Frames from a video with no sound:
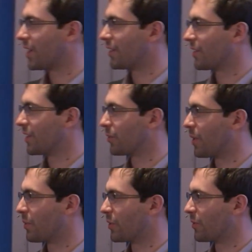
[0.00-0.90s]
these client sites,
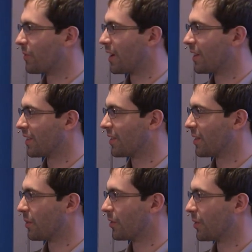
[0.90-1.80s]
what were you finding
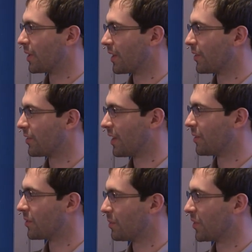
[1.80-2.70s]
that they were doing
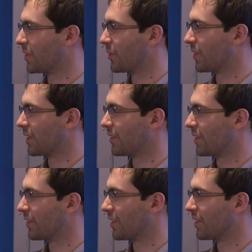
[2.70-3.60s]
instead of simply using
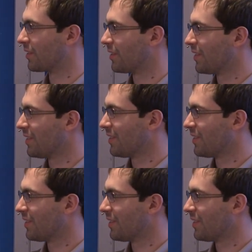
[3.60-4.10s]
ECC?